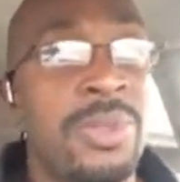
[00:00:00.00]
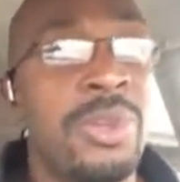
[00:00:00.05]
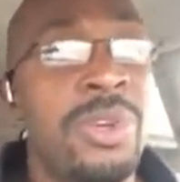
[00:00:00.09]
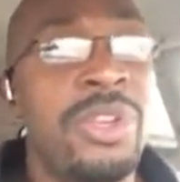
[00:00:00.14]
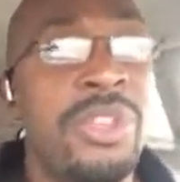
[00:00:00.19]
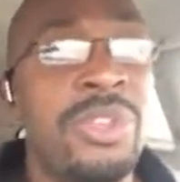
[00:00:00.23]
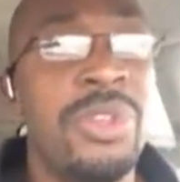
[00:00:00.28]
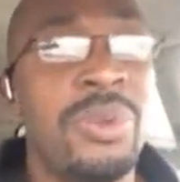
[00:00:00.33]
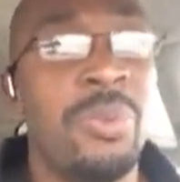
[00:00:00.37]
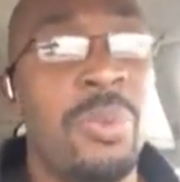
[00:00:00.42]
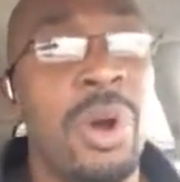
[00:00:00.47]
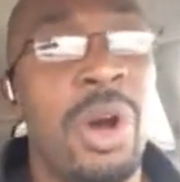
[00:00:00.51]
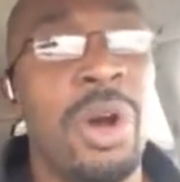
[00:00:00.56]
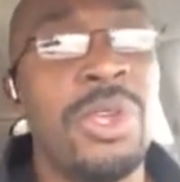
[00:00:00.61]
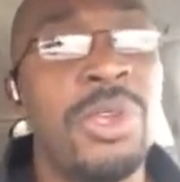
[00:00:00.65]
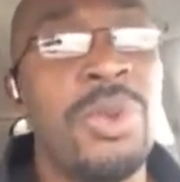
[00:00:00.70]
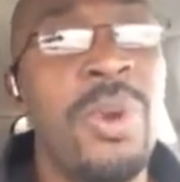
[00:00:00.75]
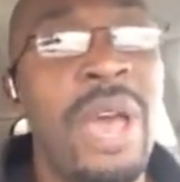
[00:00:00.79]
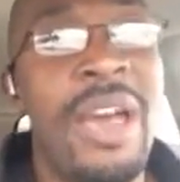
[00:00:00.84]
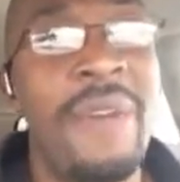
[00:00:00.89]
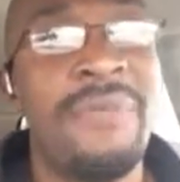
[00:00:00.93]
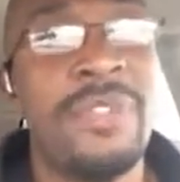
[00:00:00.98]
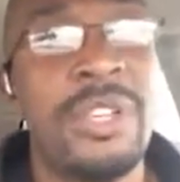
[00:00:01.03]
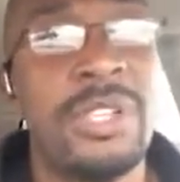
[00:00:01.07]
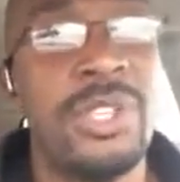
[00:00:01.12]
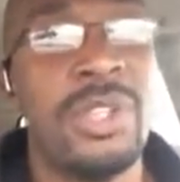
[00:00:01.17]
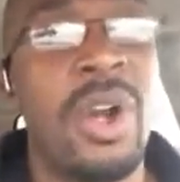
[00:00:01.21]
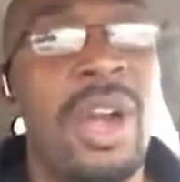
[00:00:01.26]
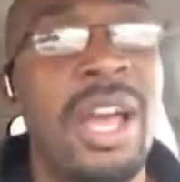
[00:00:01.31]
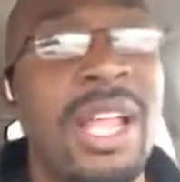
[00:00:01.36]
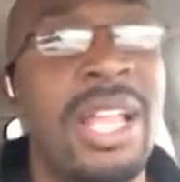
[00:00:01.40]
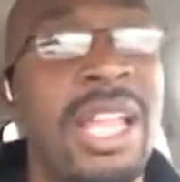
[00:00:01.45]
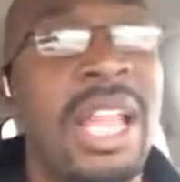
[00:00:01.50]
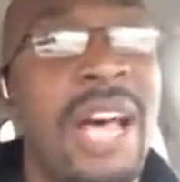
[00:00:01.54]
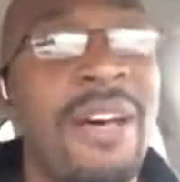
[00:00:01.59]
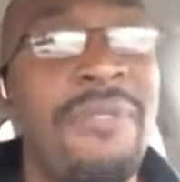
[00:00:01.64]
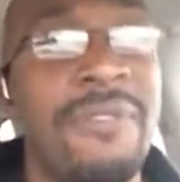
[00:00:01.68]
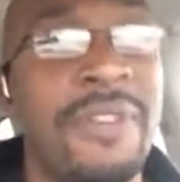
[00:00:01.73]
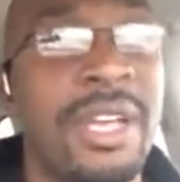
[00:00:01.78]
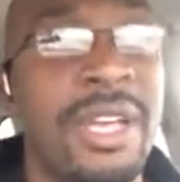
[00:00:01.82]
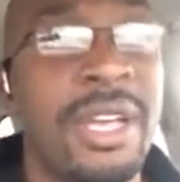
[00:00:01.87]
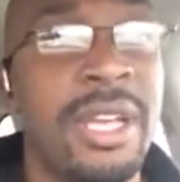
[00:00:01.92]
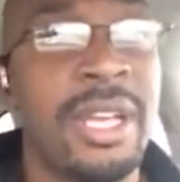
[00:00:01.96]
you have to start
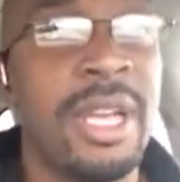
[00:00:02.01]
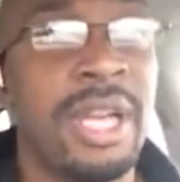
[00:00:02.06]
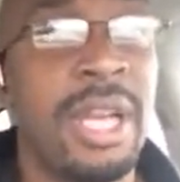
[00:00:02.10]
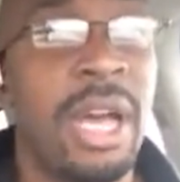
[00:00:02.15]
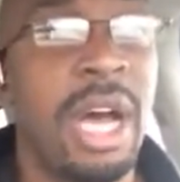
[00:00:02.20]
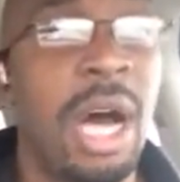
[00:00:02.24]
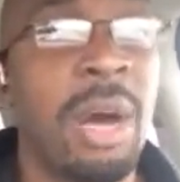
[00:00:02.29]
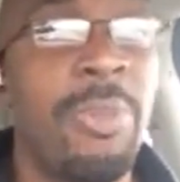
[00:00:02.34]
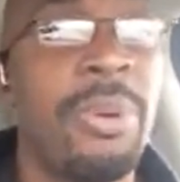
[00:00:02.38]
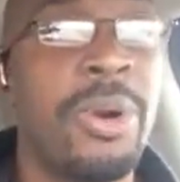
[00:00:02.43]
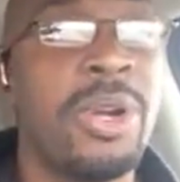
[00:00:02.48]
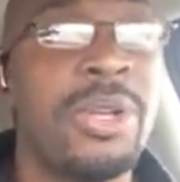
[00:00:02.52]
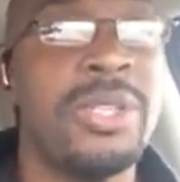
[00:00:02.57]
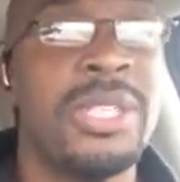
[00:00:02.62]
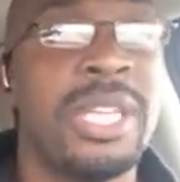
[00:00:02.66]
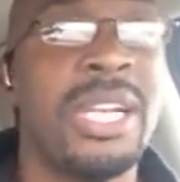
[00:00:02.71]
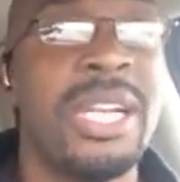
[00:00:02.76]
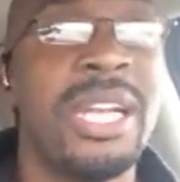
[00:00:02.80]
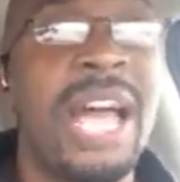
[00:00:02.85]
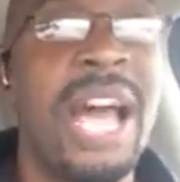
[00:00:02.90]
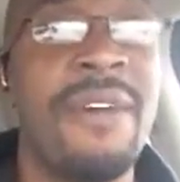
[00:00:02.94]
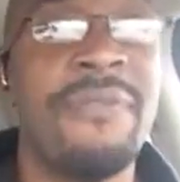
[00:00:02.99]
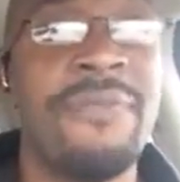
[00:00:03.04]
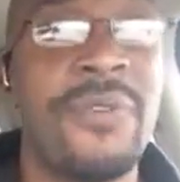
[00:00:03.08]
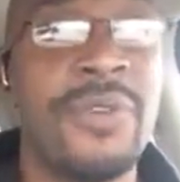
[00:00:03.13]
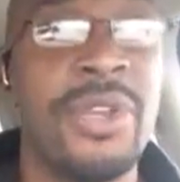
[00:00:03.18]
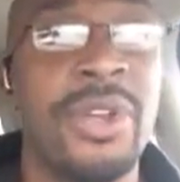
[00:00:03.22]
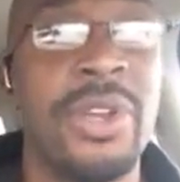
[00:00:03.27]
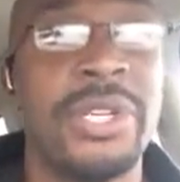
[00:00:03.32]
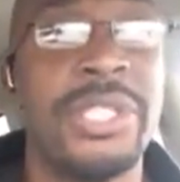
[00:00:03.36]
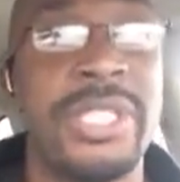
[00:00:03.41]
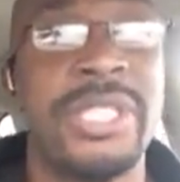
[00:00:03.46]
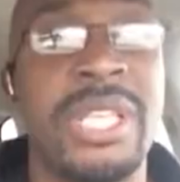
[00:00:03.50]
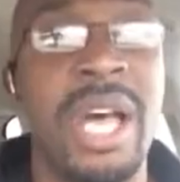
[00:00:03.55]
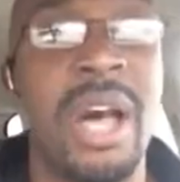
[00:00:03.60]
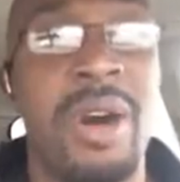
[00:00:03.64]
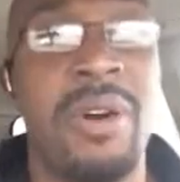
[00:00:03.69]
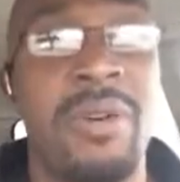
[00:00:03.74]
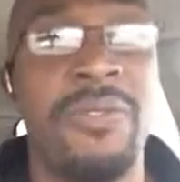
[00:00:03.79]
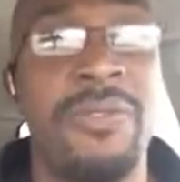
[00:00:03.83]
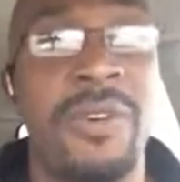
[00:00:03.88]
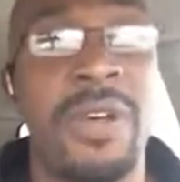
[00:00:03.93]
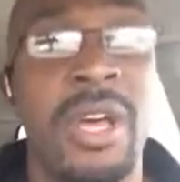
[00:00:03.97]
loving a person not for
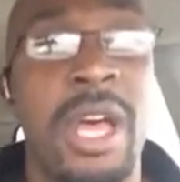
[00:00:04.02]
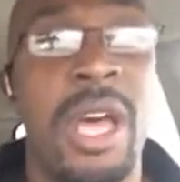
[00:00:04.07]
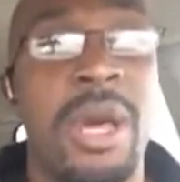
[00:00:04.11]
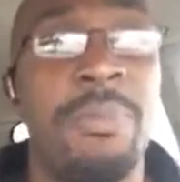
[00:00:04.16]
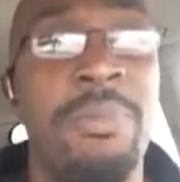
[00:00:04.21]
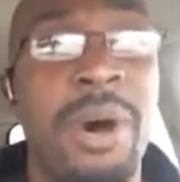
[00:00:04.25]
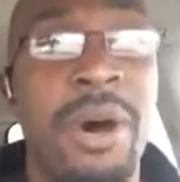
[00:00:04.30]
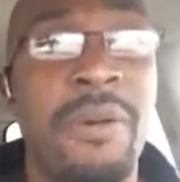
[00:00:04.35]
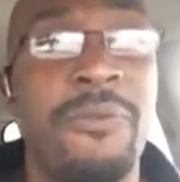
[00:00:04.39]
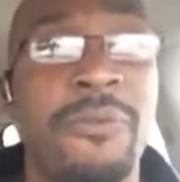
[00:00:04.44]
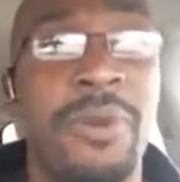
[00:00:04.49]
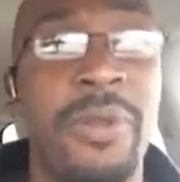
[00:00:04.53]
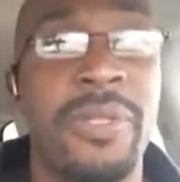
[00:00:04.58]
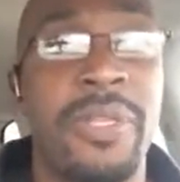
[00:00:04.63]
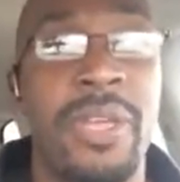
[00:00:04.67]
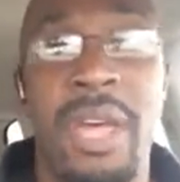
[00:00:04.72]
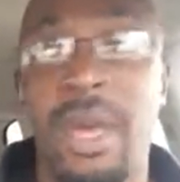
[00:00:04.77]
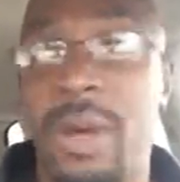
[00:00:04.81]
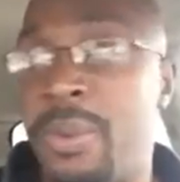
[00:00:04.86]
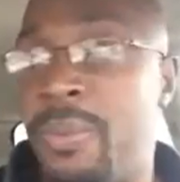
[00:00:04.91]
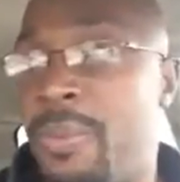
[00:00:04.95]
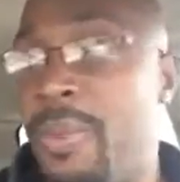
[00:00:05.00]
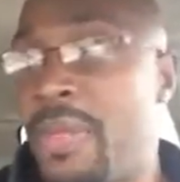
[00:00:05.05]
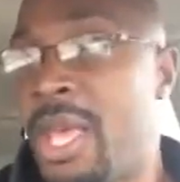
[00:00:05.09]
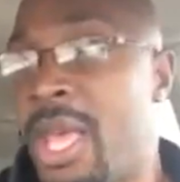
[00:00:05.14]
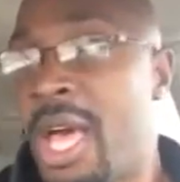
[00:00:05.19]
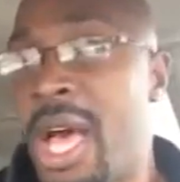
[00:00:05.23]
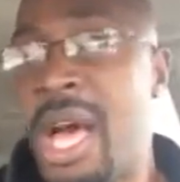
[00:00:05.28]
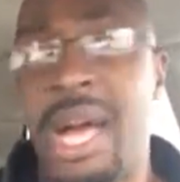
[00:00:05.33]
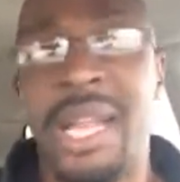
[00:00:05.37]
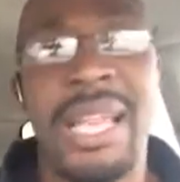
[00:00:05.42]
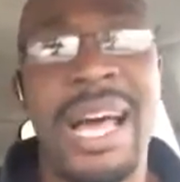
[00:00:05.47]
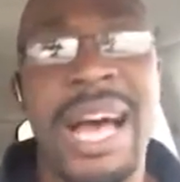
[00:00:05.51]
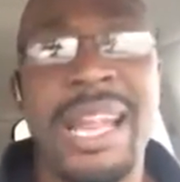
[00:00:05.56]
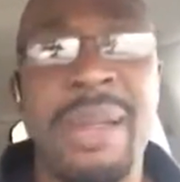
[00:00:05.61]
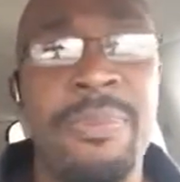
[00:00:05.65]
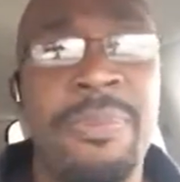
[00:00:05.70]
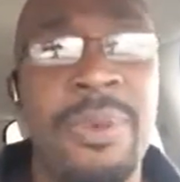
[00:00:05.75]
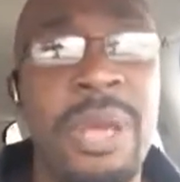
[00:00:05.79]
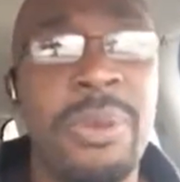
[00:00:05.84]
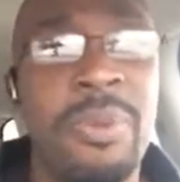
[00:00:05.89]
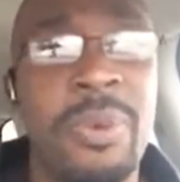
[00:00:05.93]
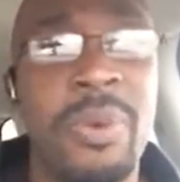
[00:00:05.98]
yourself, but for them. A lot
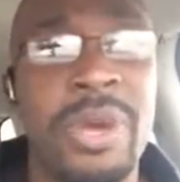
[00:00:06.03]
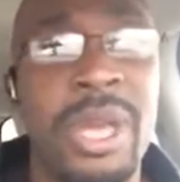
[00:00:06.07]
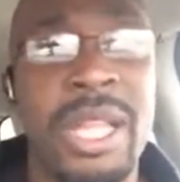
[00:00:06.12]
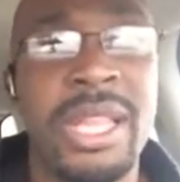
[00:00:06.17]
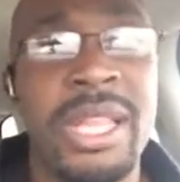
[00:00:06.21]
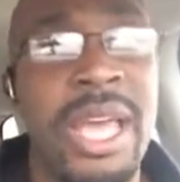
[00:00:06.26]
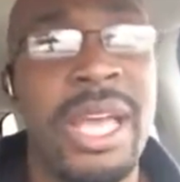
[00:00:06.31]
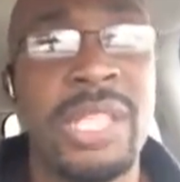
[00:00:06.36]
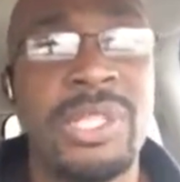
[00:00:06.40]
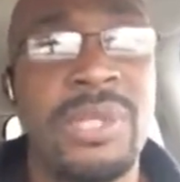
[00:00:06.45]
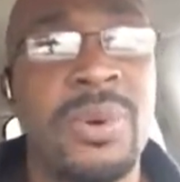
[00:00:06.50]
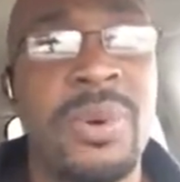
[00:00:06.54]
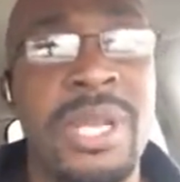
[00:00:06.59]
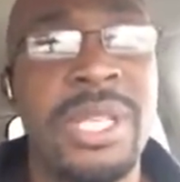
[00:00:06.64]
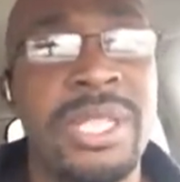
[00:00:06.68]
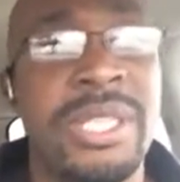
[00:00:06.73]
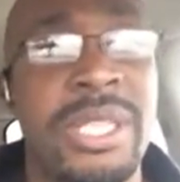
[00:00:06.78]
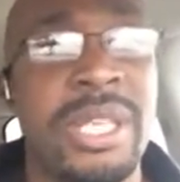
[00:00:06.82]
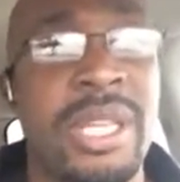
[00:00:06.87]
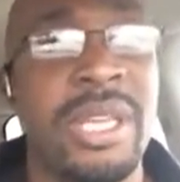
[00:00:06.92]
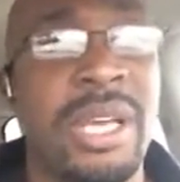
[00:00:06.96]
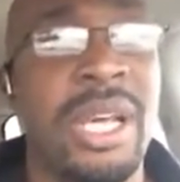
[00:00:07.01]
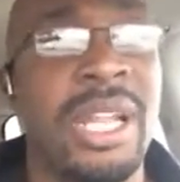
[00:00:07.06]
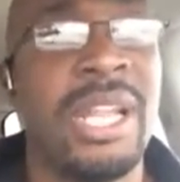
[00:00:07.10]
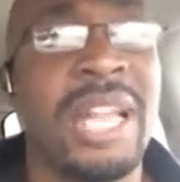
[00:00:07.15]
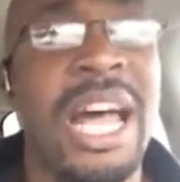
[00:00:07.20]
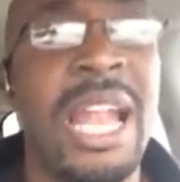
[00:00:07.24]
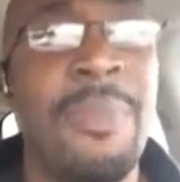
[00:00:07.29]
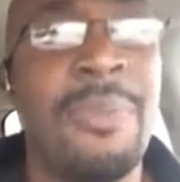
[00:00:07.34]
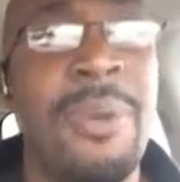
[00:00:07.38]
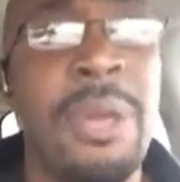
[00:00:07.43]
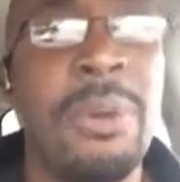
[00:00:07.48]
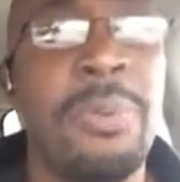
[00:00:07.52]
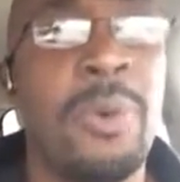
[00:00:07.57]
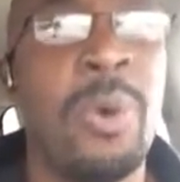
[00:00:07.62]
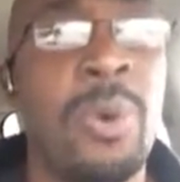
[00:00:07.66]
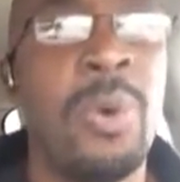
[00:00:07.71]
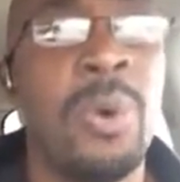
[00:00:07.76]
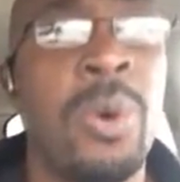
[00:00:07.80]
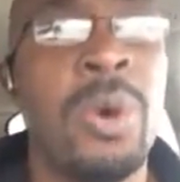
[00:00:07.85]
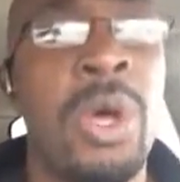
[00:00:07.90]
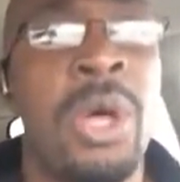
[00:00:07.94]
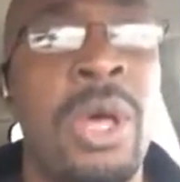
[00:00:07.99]
of people get that twisted. A lot of
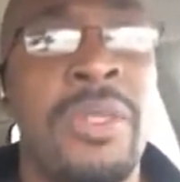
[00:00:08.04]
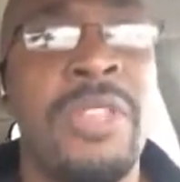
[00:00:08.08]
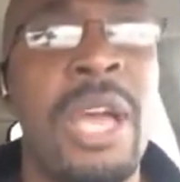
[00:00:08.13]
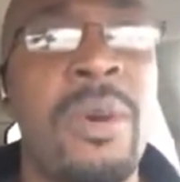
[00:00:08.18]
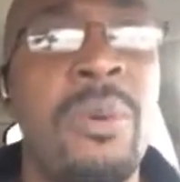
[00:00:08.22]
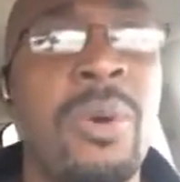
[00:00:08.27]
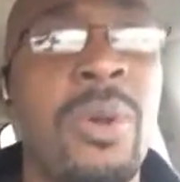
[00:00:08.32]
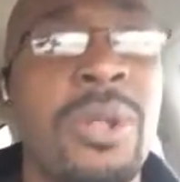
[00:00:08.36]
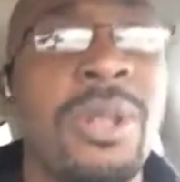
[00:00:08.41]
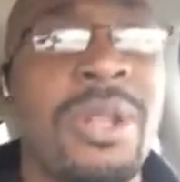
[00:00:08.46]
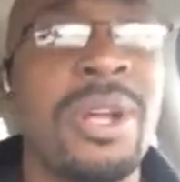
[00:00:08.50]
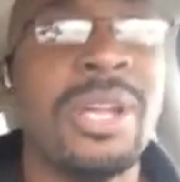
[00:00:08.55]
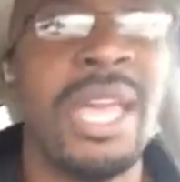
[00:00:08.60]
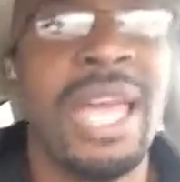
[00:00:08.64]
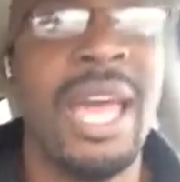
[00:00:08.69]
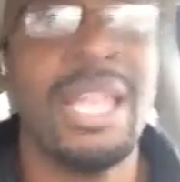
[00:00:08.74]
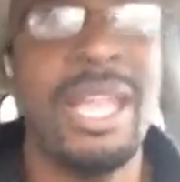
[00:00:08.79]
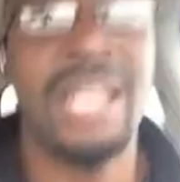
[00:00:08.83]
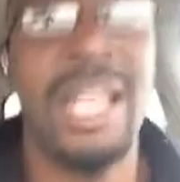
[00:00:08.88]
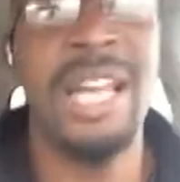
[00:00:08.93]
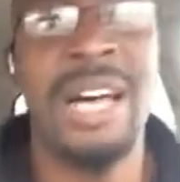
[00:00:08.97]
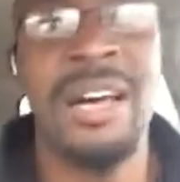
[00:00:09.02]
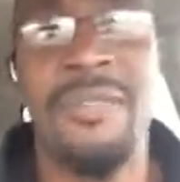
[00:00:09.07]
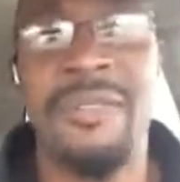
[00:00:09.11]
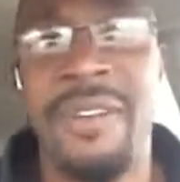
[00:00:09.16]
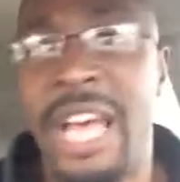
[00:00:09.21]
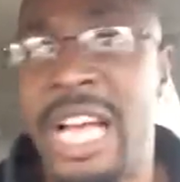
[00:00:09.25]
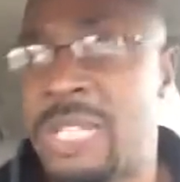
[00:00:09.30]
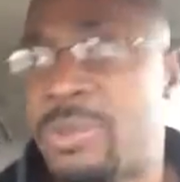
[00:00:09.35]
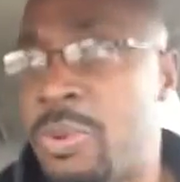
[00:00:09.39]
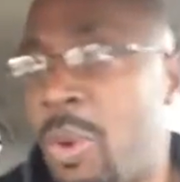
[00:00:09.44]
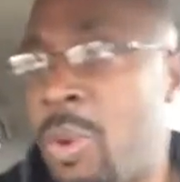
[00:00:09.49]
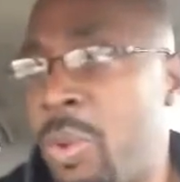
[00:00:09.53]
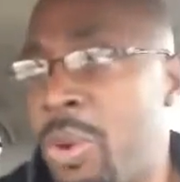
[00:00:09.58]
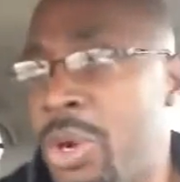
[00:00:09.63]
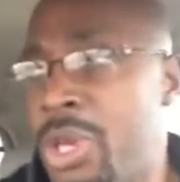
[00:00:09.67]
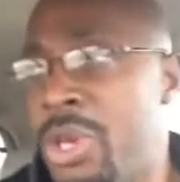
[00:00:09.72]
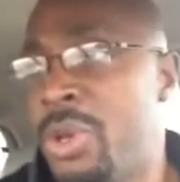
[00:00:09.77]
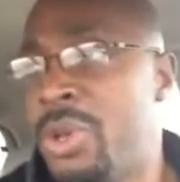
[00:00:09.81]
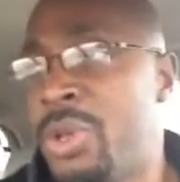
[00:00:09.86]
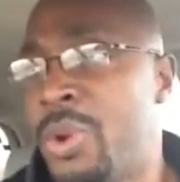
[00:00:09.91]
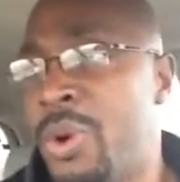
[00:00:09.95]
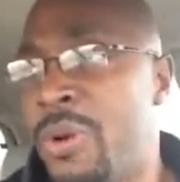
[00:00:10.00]
people, they will look at love as, well,
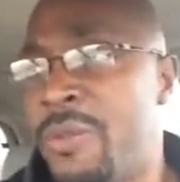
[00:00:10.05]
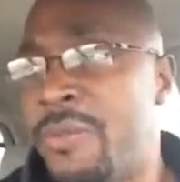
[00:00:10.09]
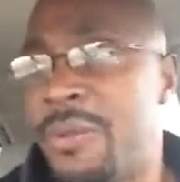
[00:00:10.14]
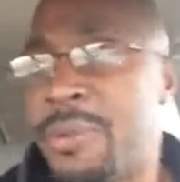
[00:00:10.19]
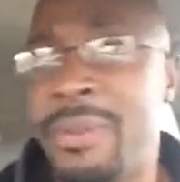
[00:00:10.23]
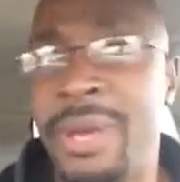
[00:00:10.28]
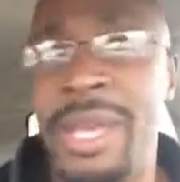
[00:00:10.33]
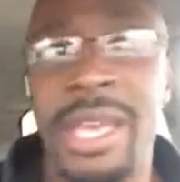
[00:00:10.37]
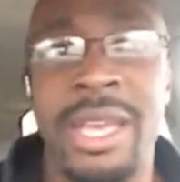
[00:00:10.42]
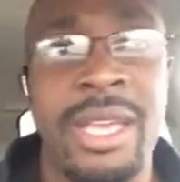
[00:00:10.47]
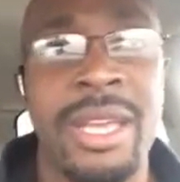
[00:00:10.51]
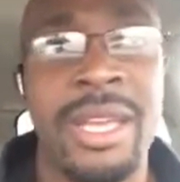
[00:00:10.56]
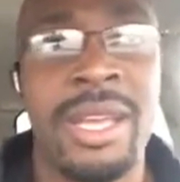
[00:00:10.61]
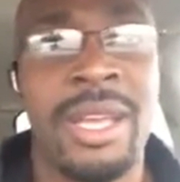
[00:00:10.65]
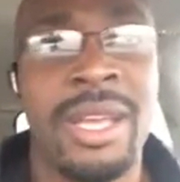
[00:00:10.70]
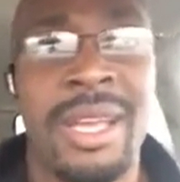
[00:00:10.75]
what are you doing for me?